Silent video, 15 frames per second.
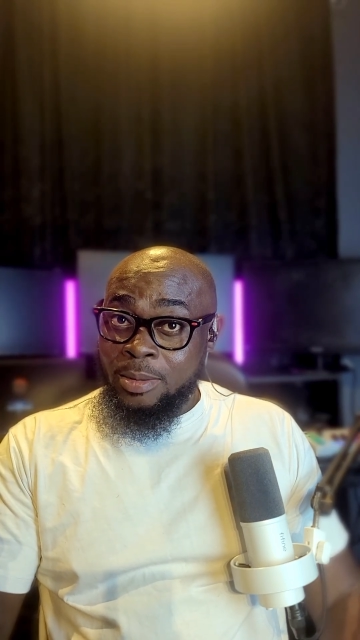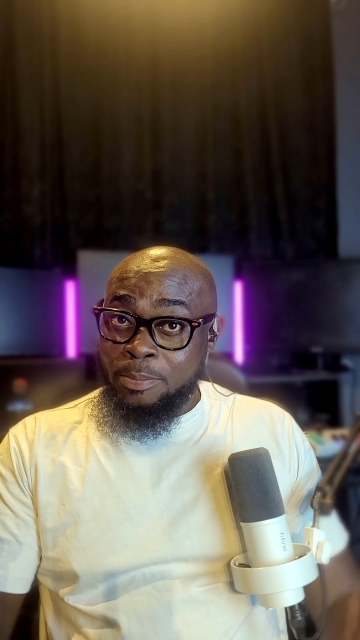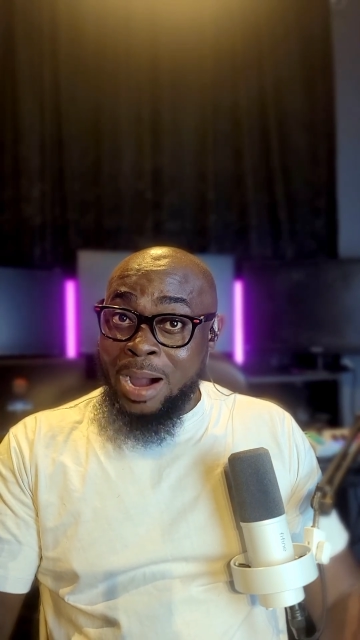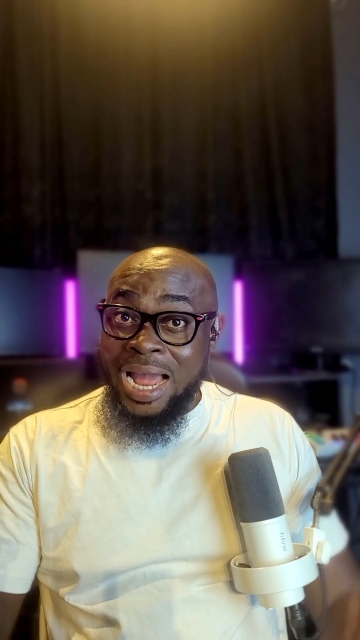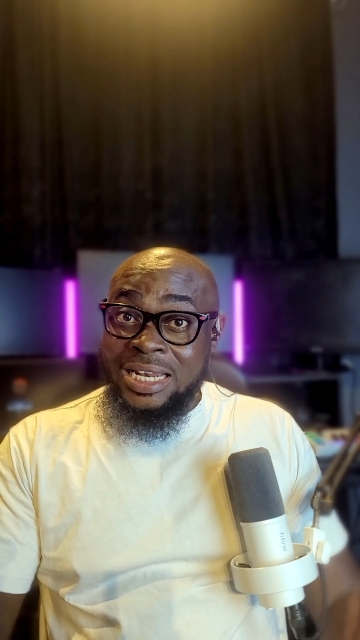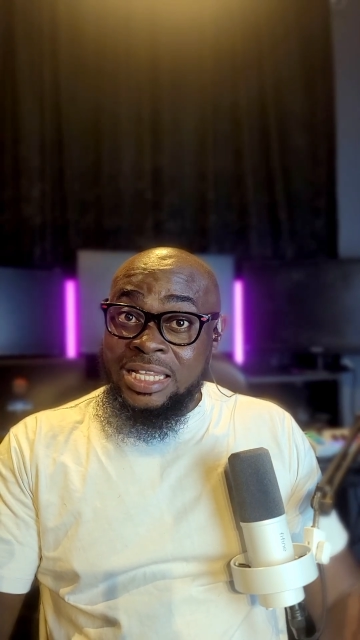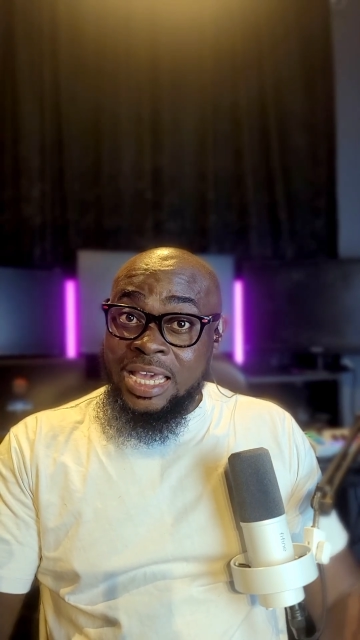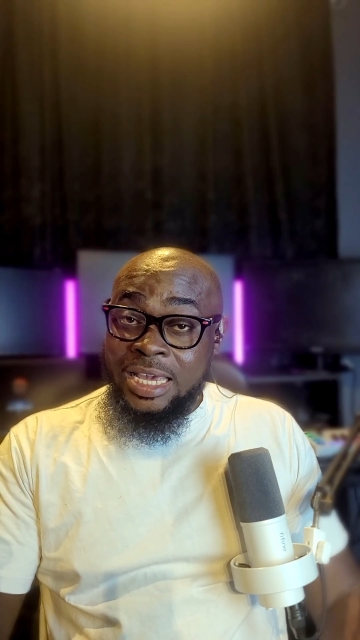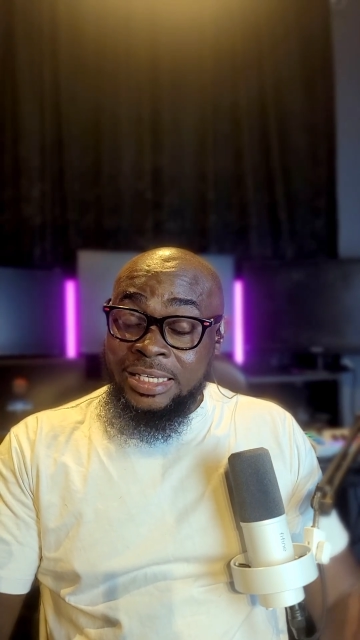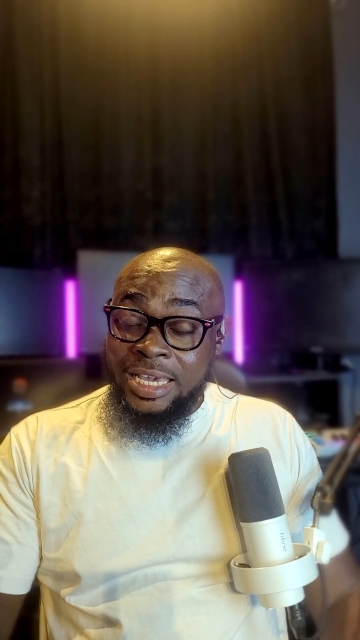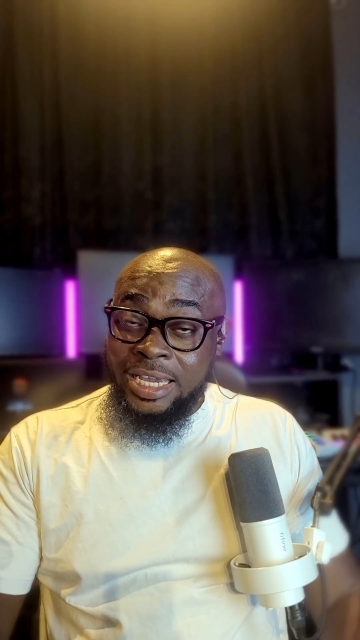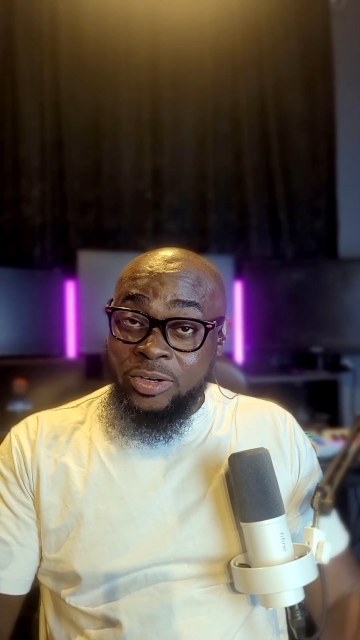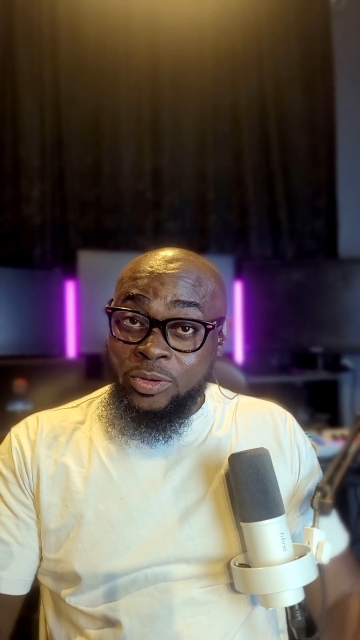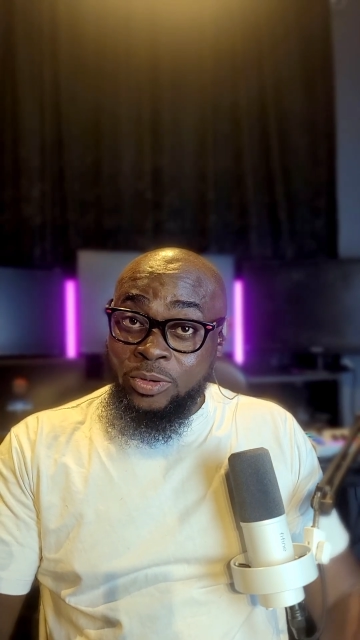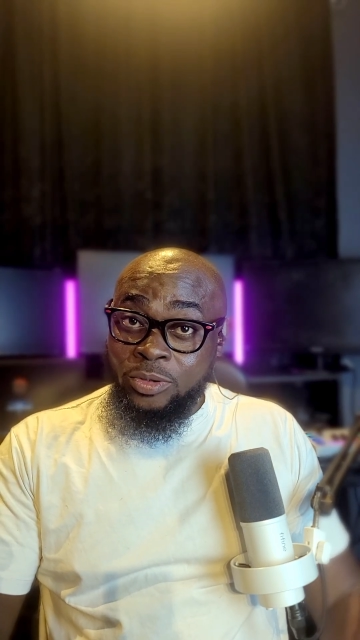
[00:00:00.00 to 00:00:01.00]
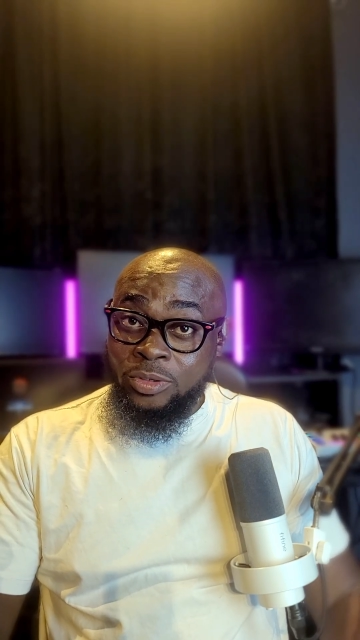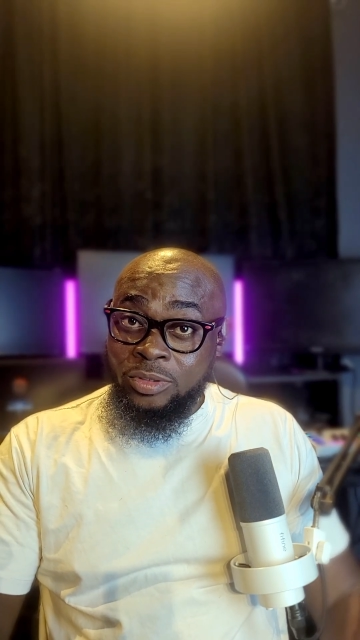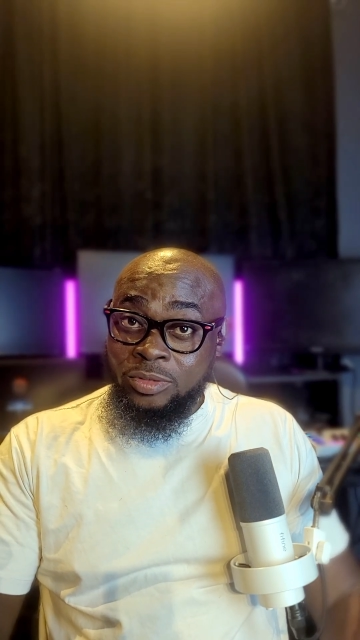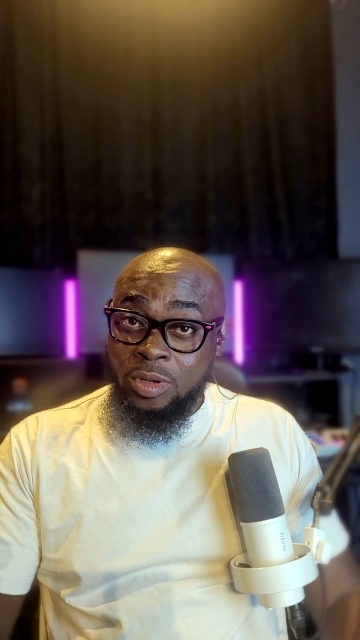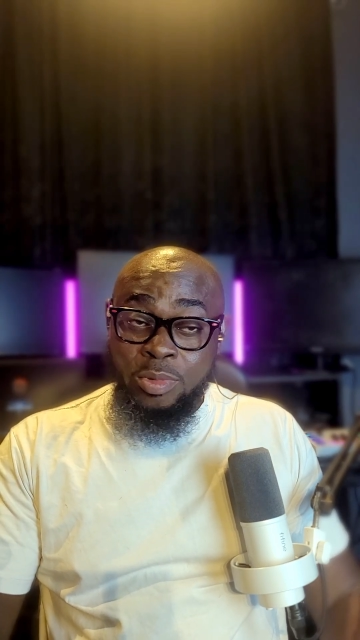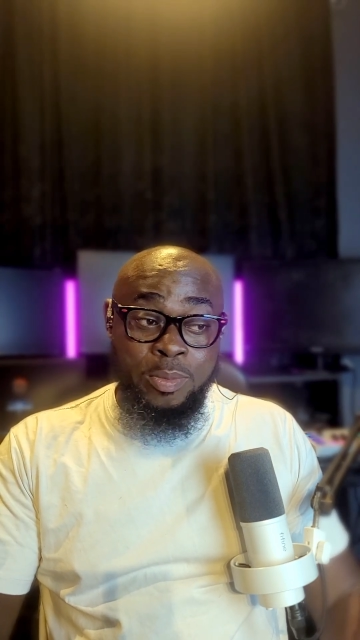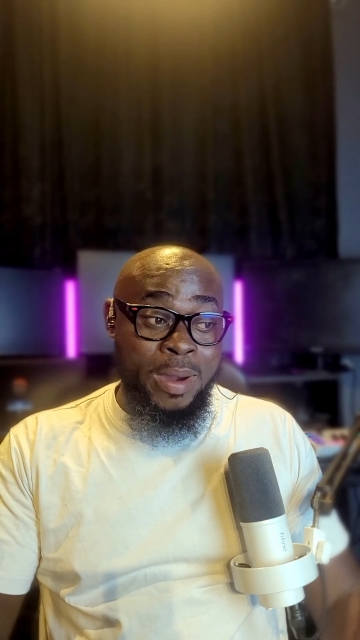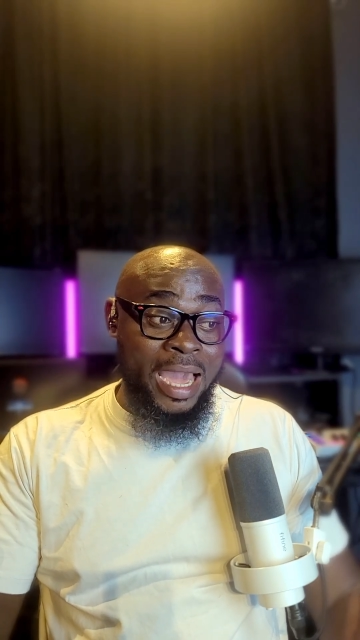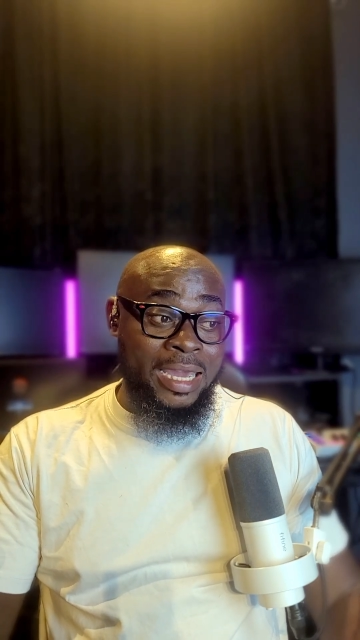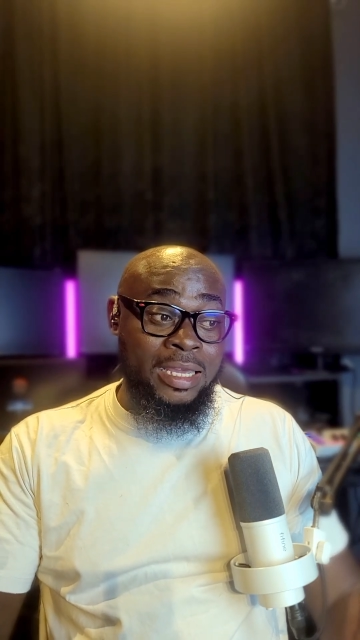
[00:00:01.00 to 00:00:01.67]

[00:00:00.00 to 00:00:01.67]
pali again, no, not be by